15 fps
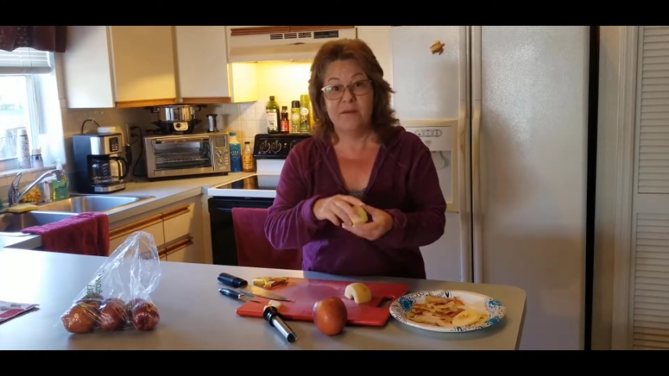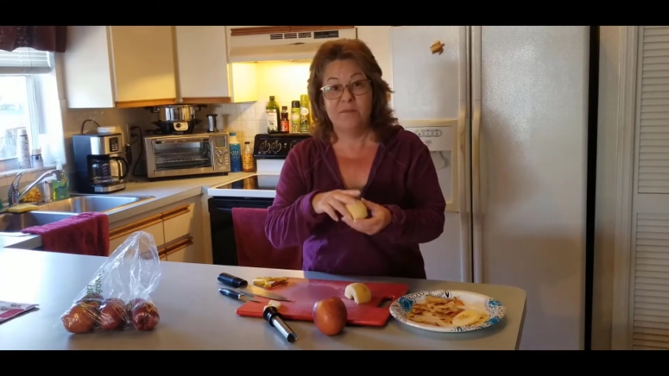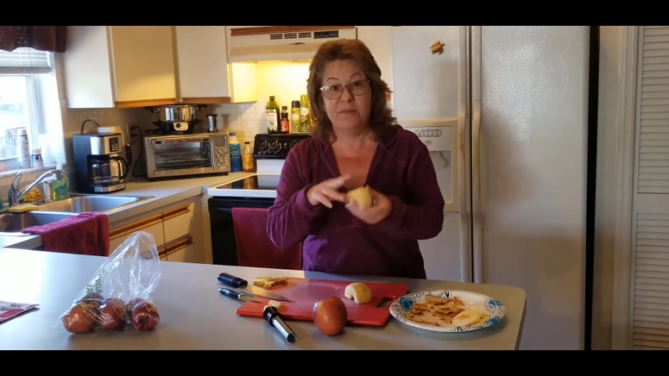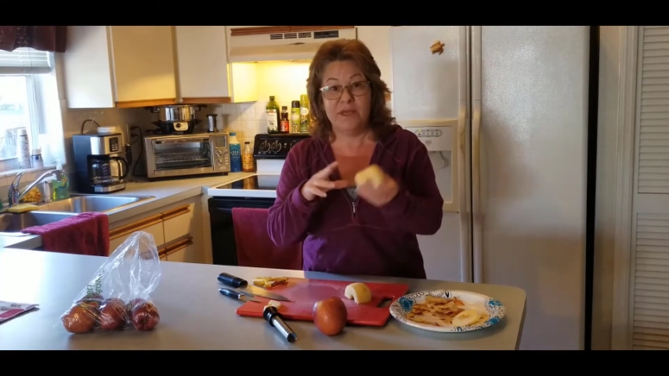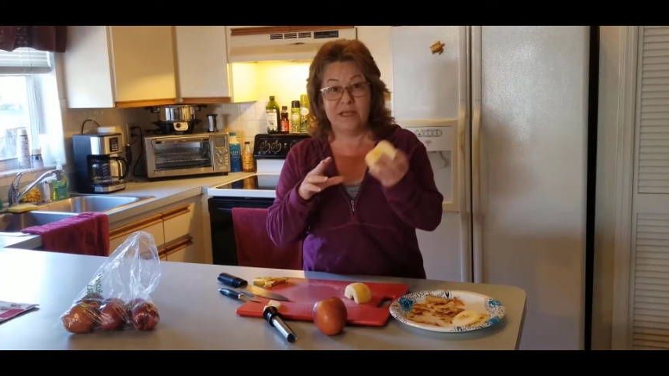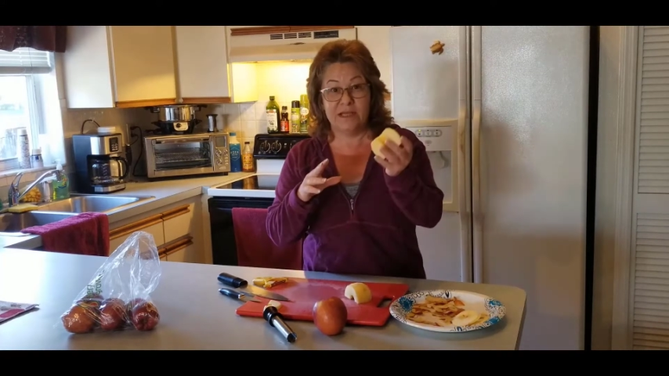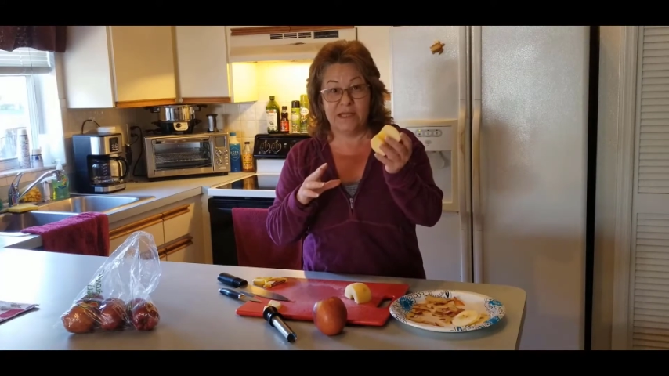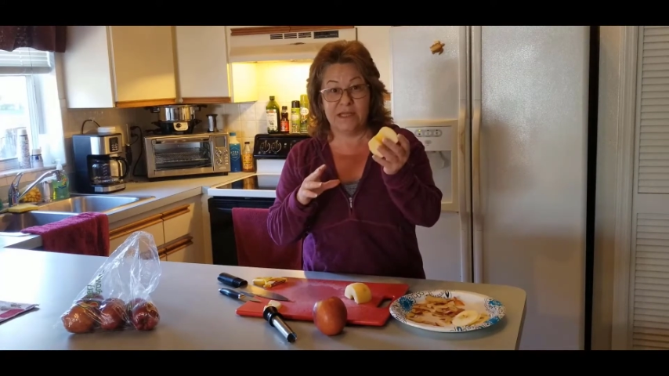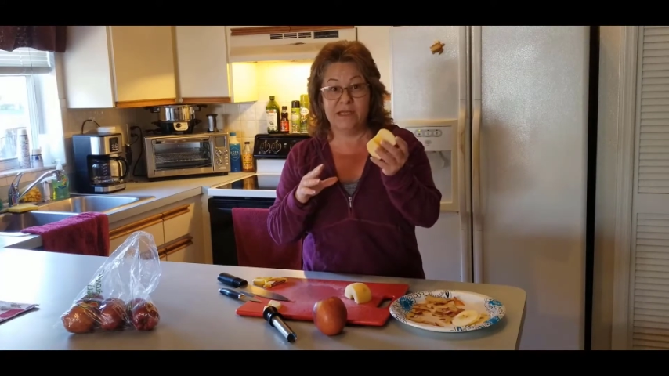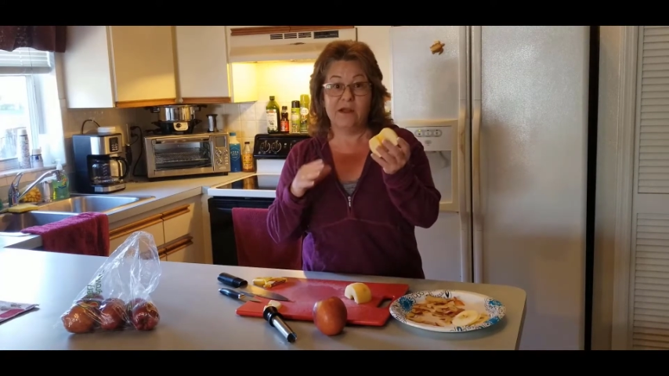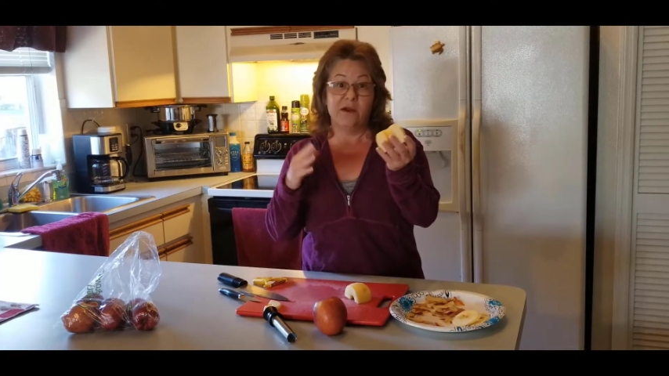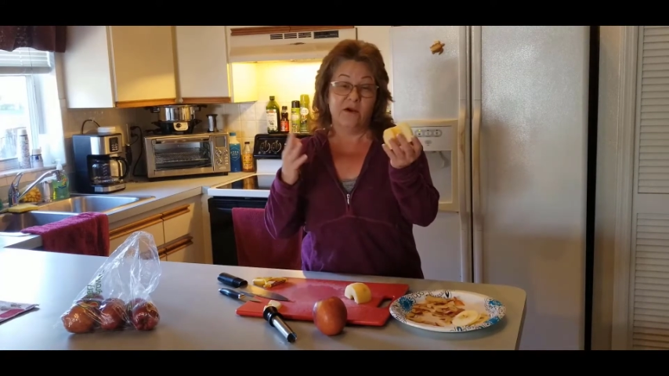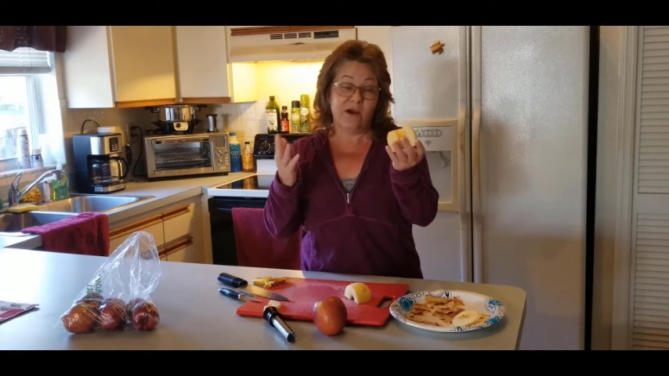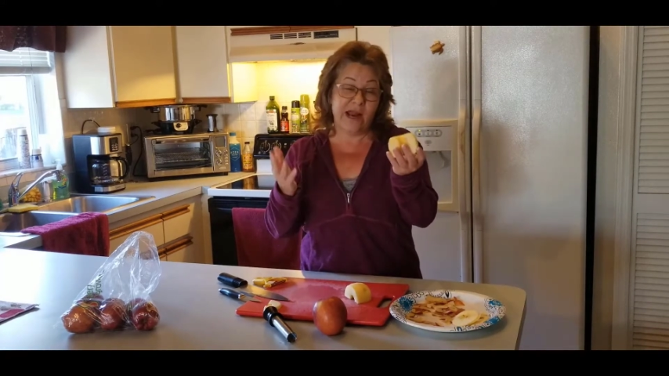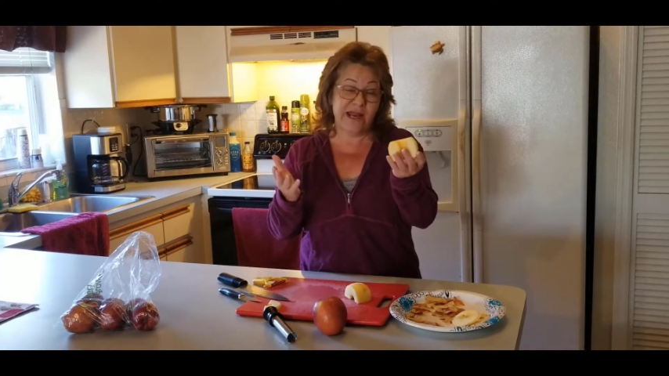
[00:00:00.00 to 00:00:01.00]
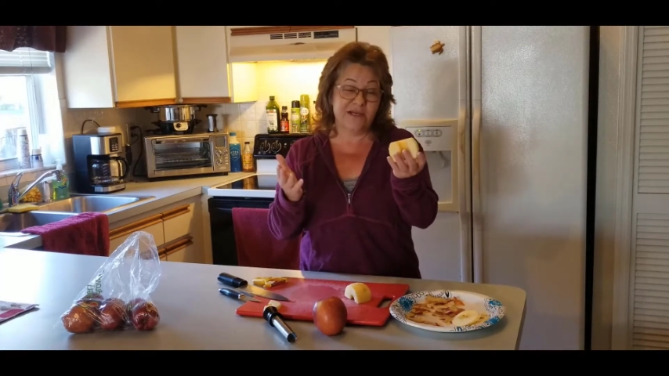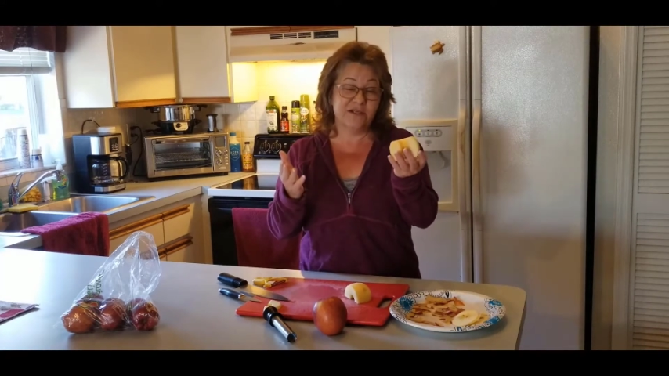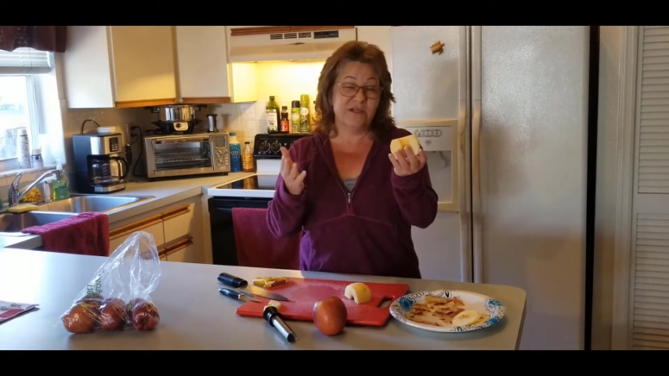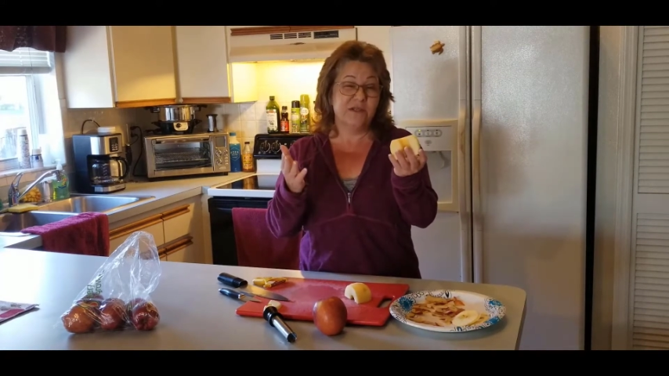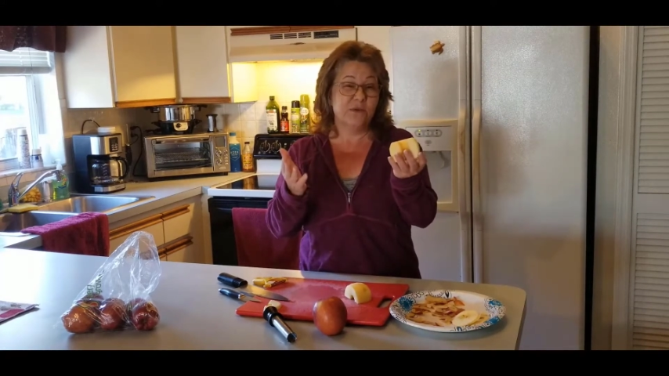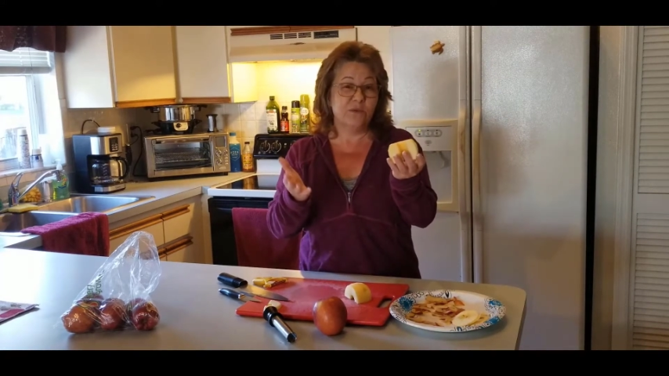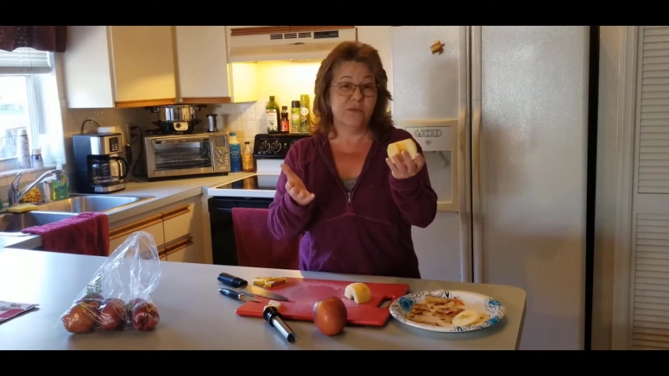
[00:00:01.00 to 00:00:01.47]
peeling, or
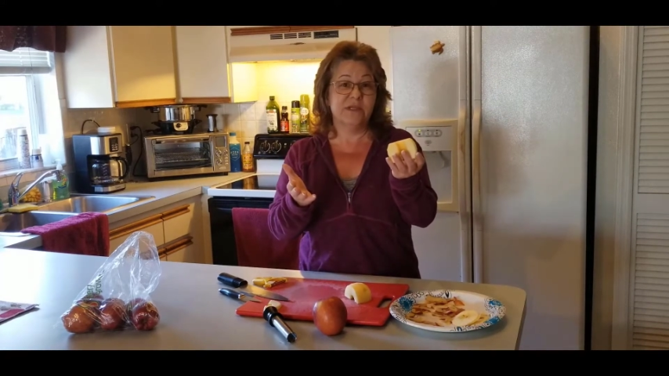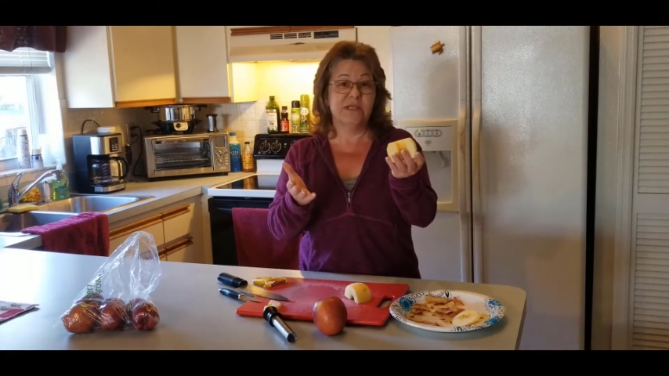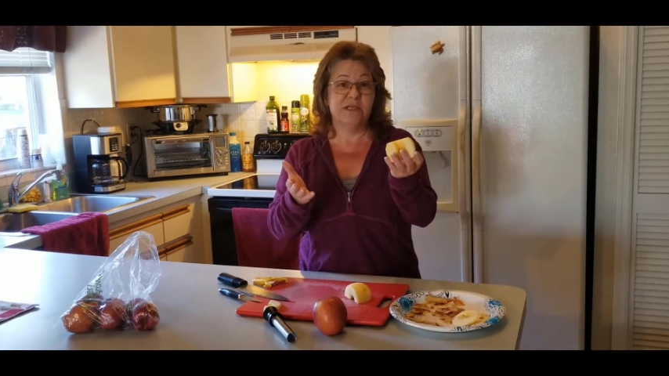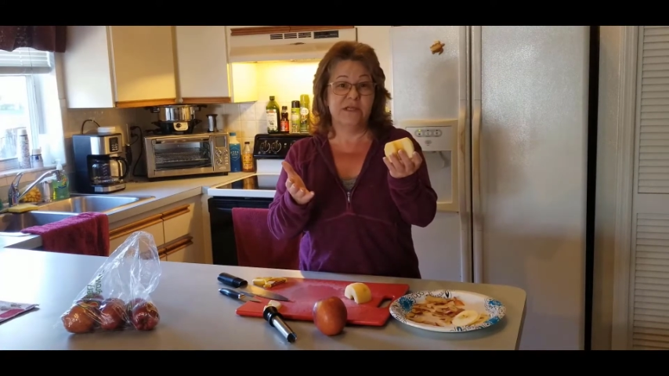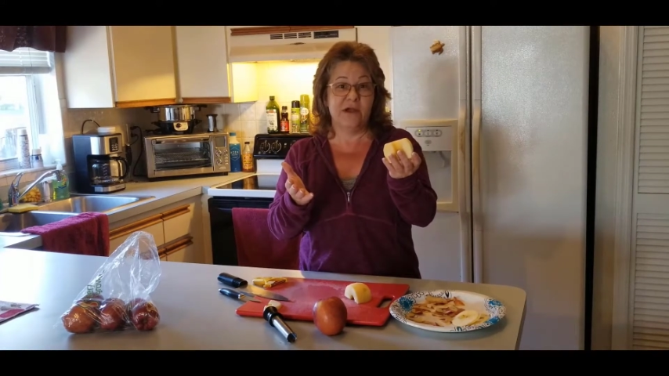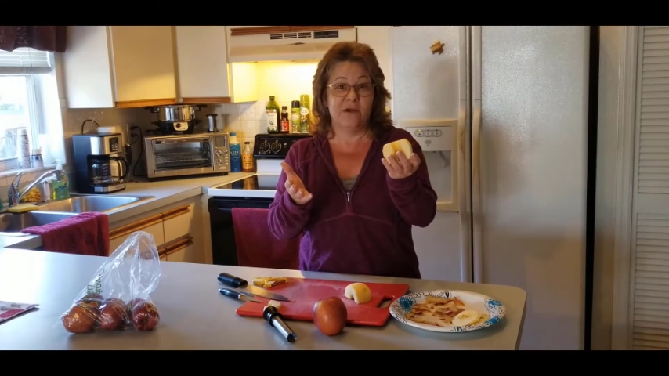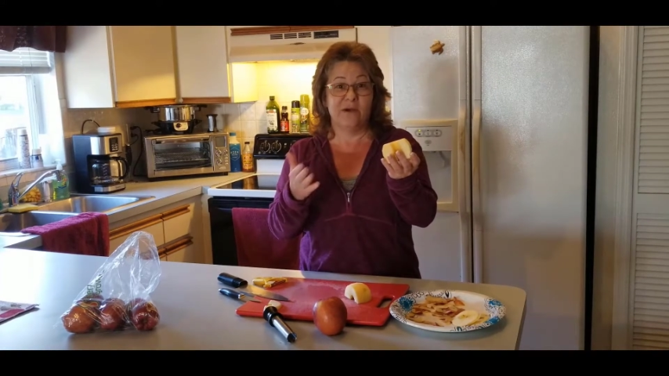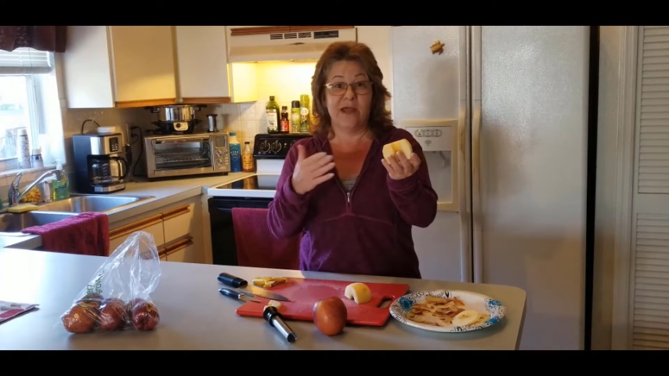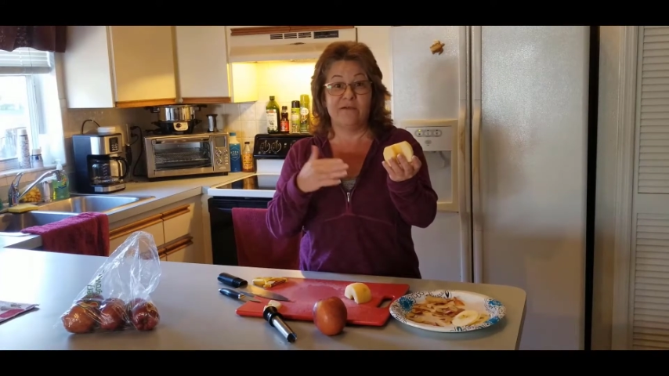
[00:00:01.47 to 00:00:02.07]
actually you really don't.